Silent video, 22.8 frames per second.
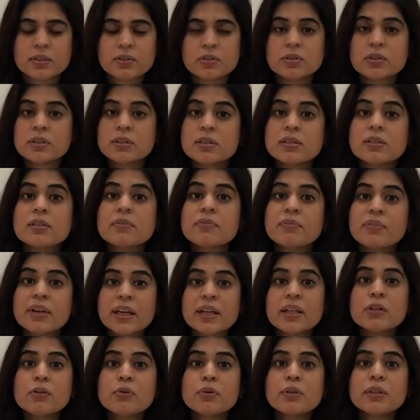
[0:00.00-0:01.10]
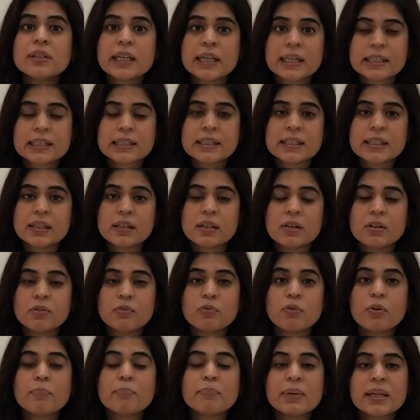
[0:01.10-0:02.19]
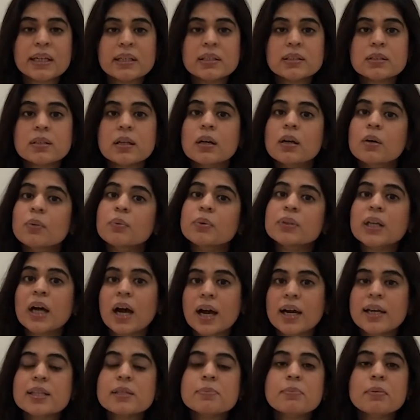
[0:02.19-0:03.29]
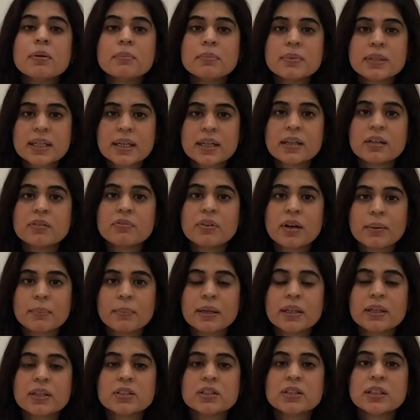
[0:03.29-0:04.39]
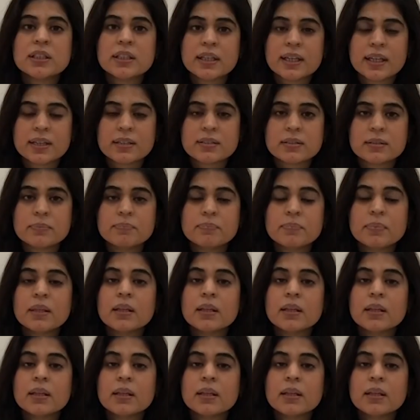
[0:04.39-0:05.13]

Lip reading: So this is a very good technique for males with high sperm DNA fragmentation index.